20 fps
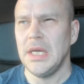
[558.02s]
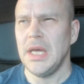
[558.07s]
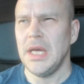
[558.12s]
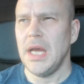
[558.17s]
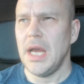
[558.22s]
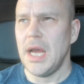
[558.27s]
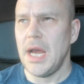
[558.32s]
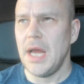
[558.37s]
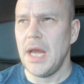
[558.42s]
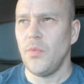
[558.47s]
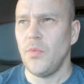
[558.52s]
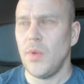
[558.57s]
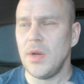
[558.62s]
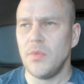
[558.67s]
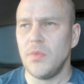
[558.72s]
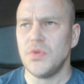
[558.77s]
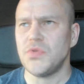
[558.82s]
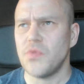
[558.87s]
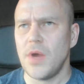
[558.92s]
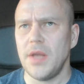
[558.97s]
And when I
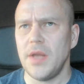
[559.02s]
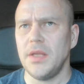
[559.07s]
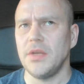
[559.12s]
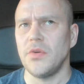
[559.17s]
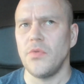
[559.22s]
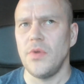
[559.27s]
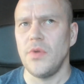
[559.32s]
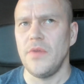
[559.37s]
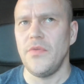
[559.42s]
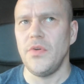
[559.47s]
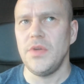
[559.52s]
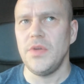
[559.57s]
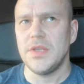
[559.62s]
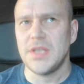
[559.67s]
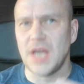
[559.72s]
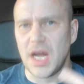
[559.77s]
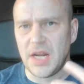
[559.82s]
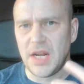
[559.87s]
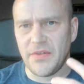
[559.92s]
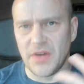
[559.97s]
was writing the review, it
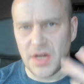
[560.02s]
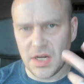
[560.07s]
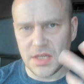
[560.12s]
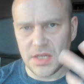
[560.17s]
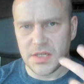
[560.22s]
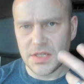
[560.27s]
kind of uh,